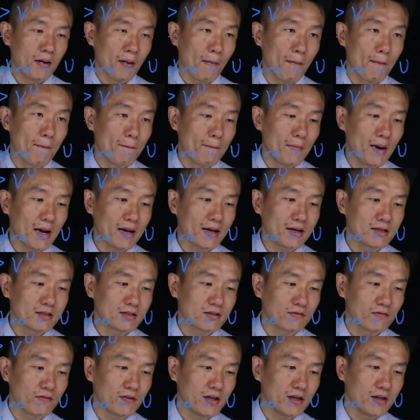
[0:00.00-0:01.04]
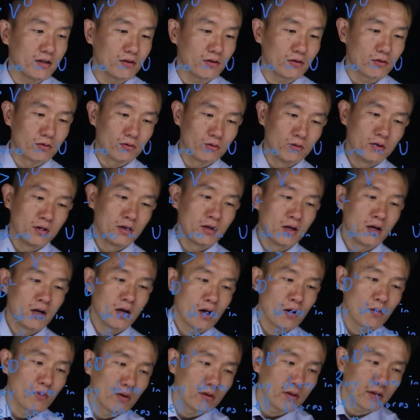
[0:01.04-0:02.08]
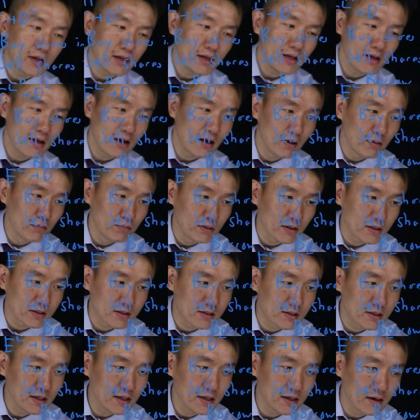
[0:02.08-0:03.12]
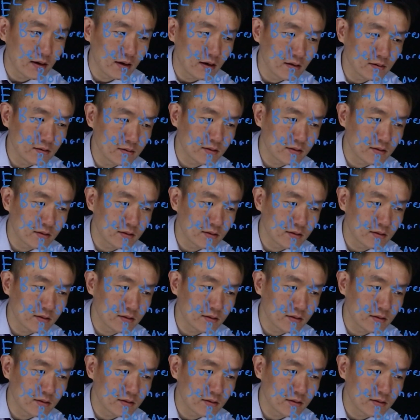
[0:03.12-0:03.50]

minus VU. Well, EL plus DL